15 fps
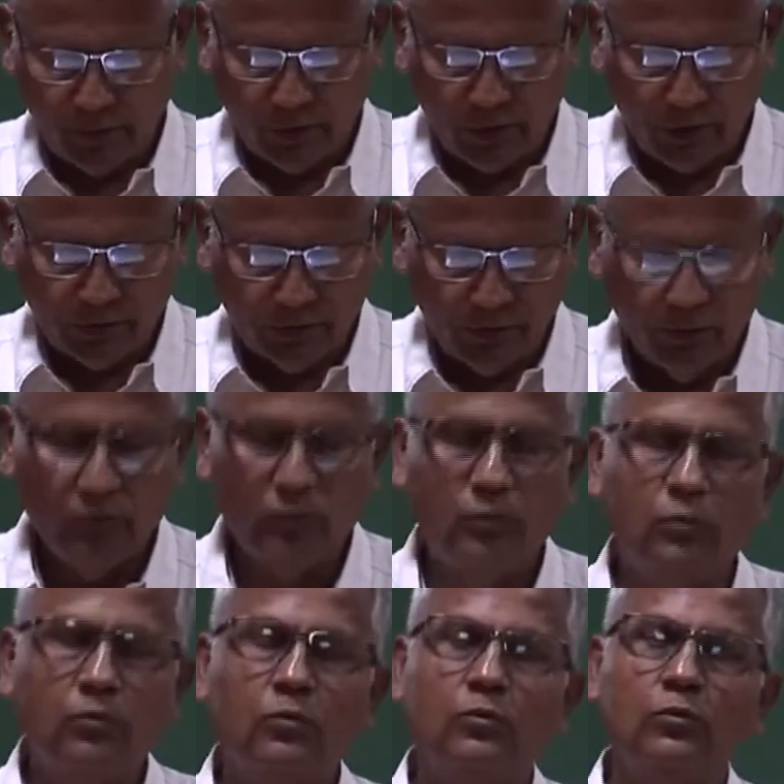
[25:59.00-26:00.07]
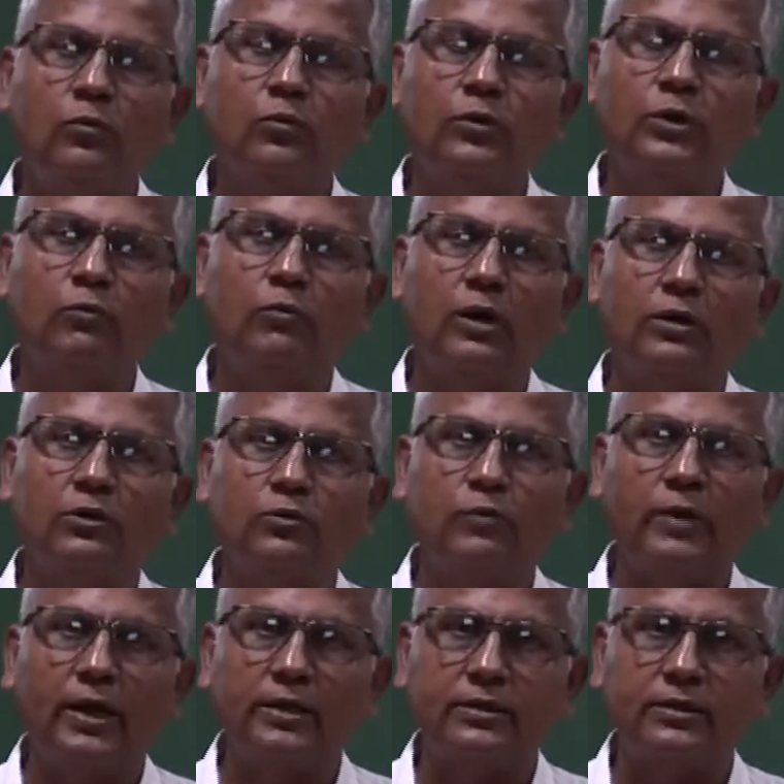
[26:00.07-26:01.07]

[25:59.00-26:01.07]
because we want to